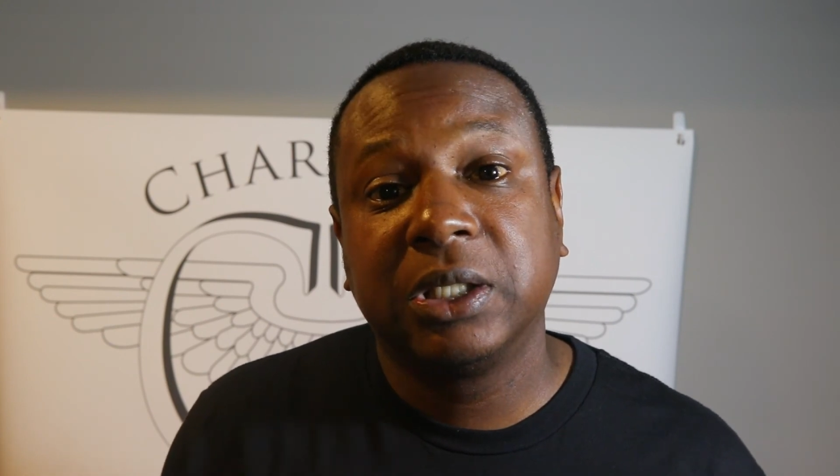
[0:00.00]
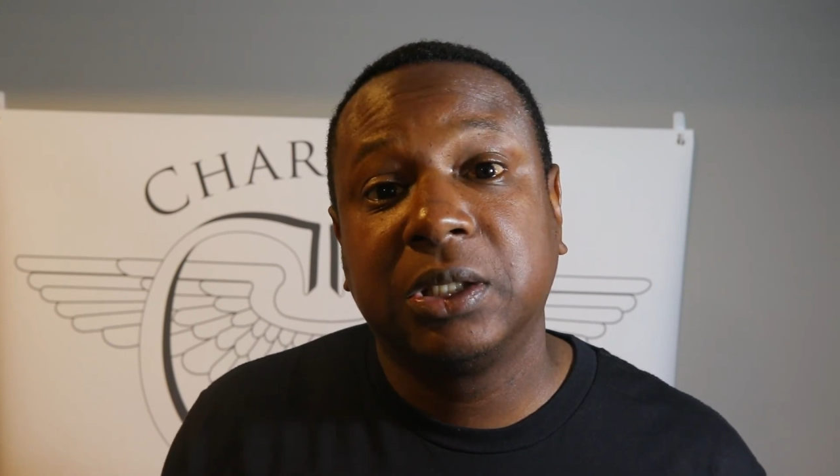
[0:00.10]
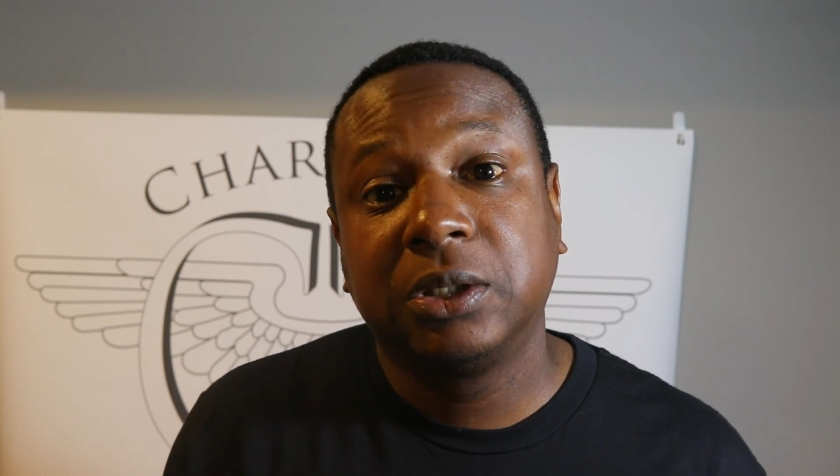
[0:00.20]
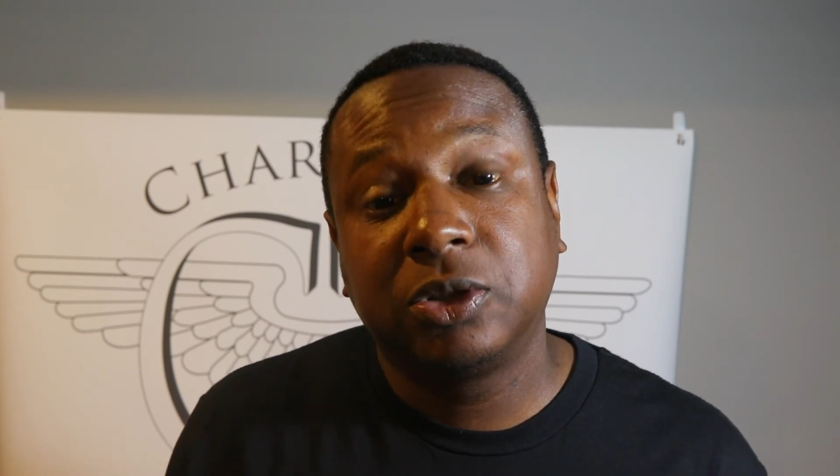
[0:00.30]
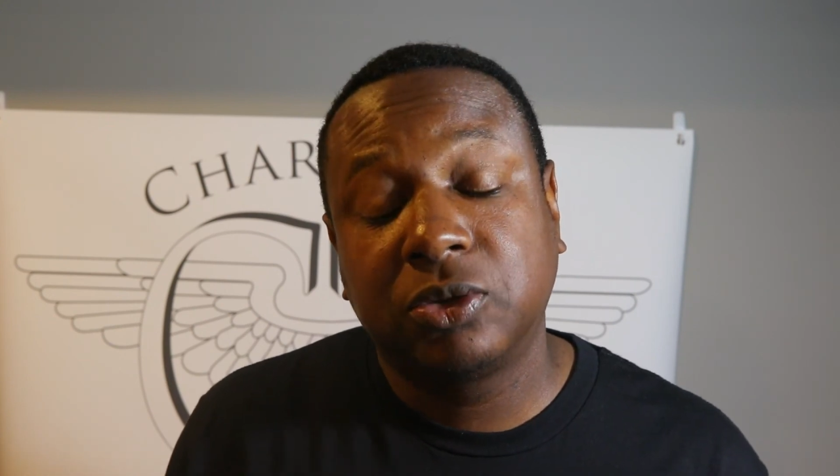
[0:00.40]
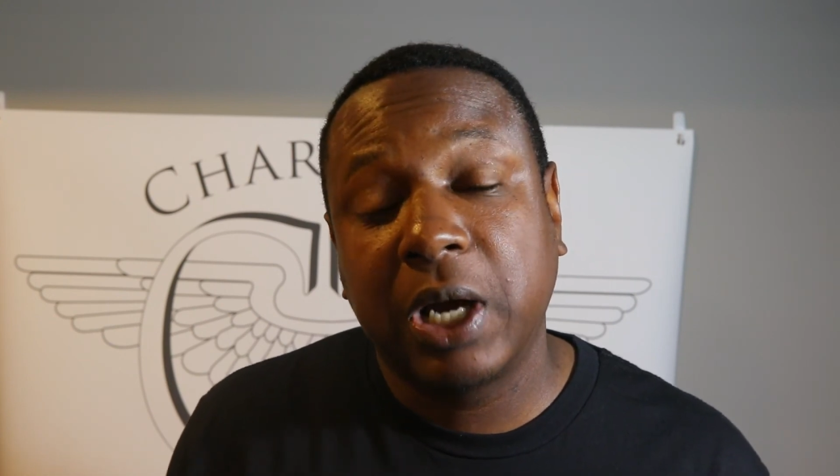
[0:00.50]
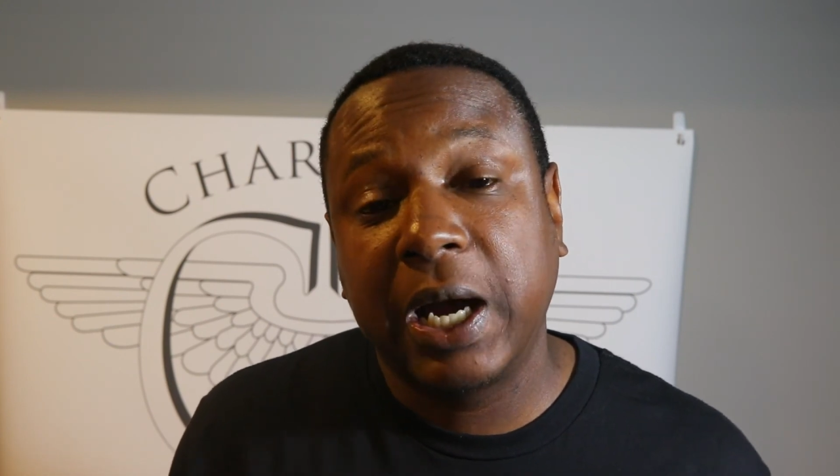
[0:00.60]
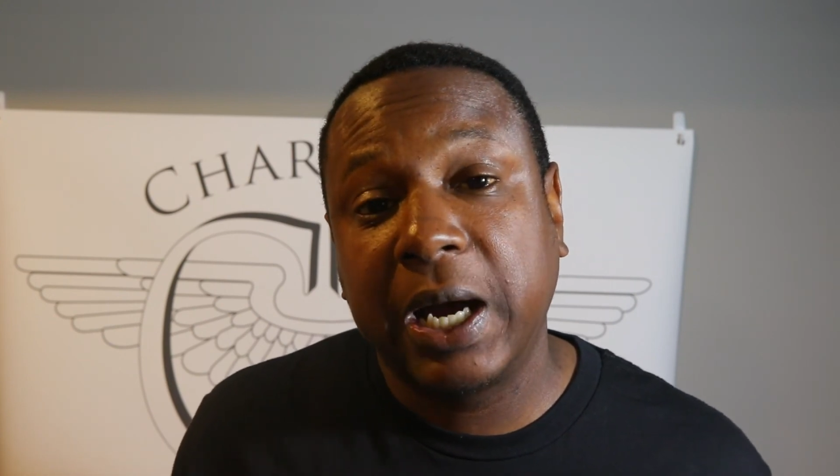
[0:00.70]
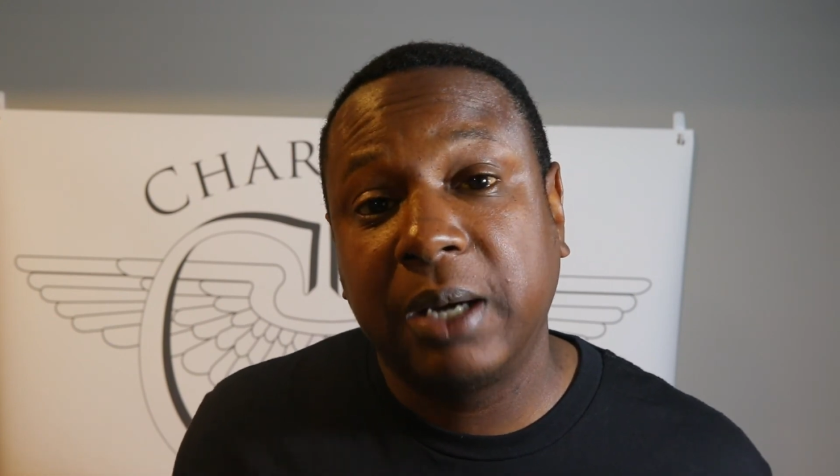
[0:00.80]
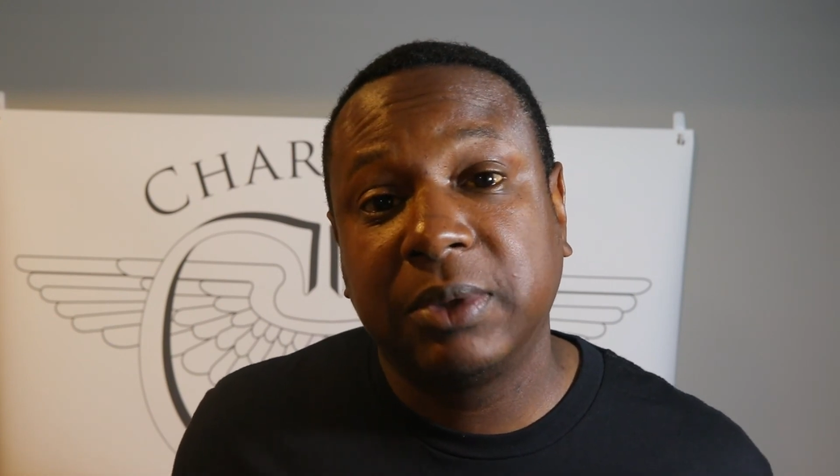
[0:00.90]

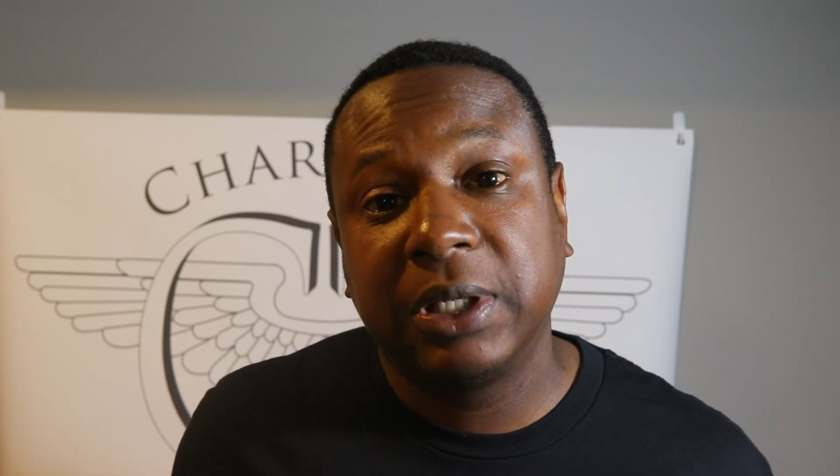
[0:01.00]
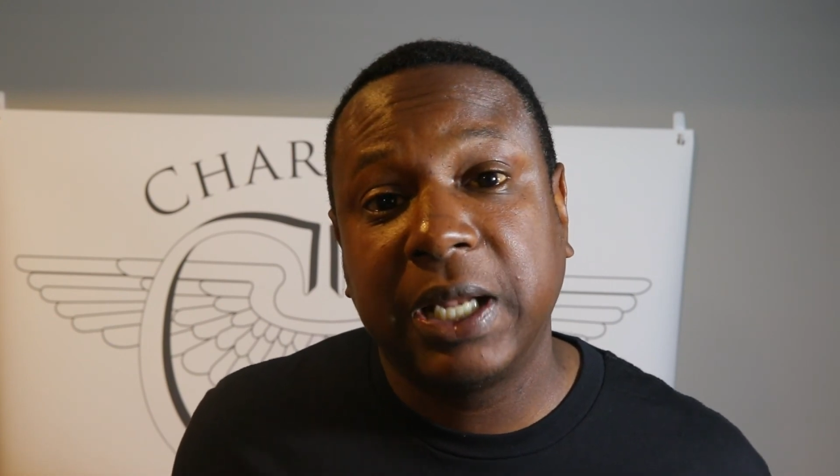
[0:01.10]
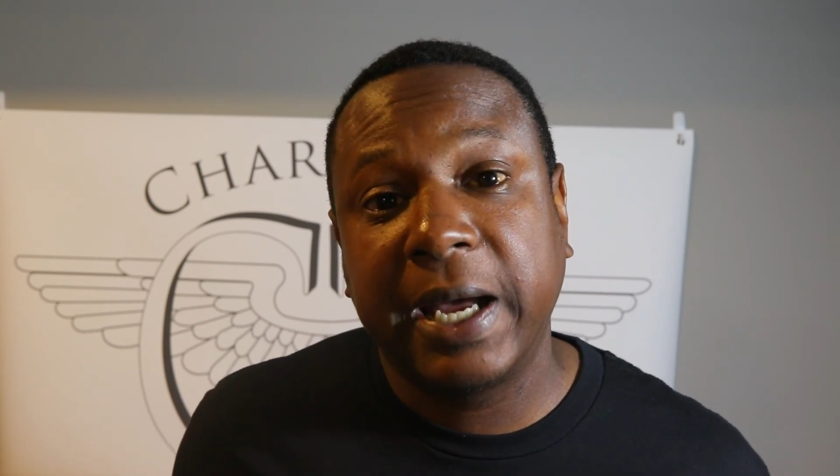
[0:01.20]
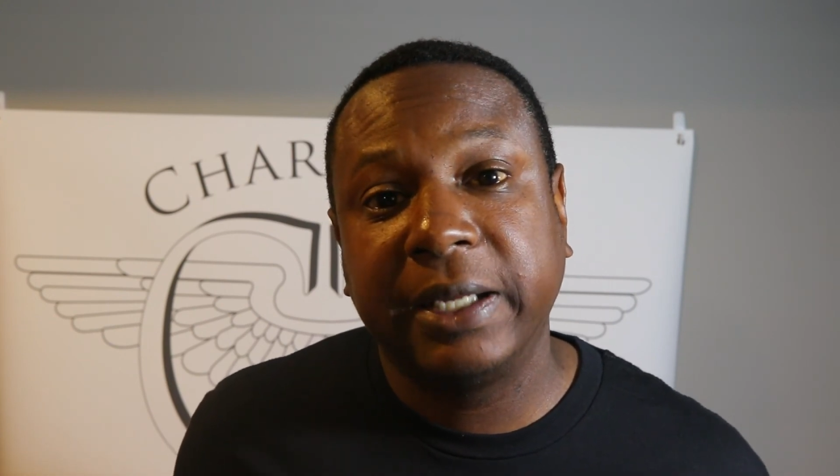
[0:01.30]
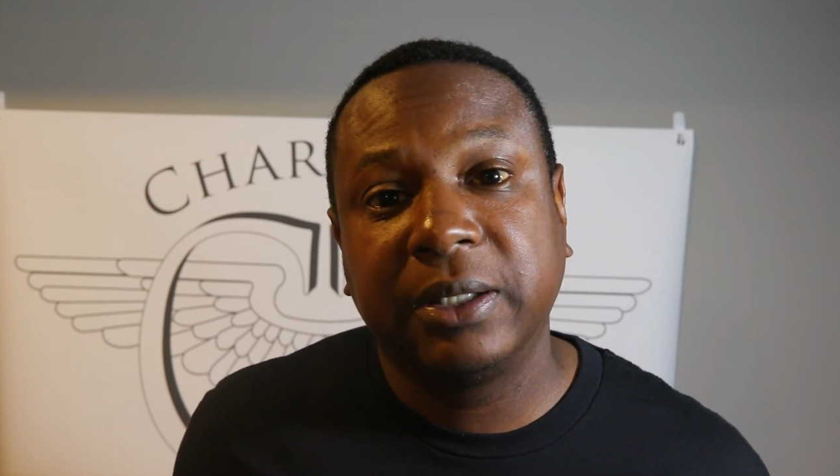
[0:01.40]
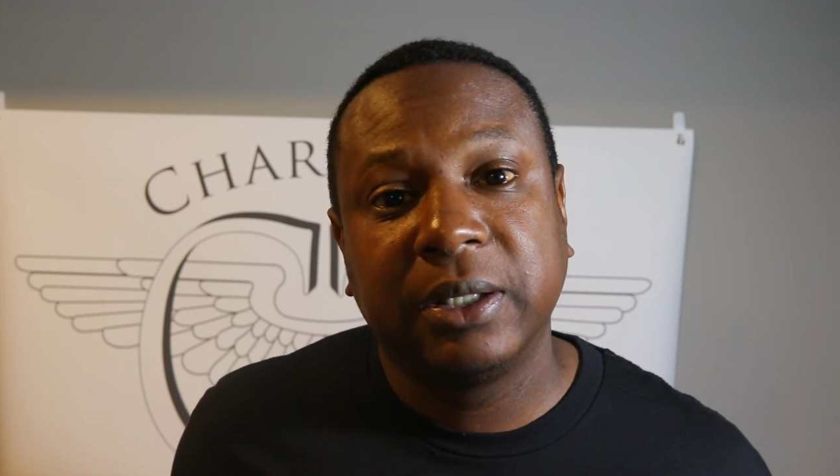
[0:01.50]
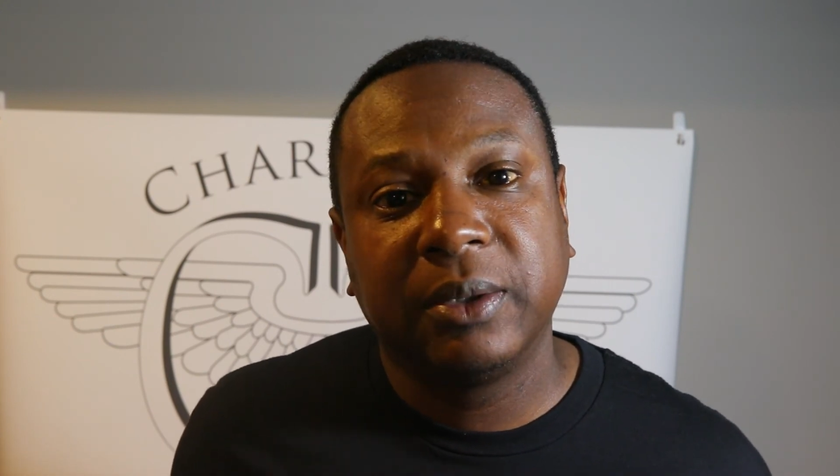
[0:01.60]
Subscribe, like,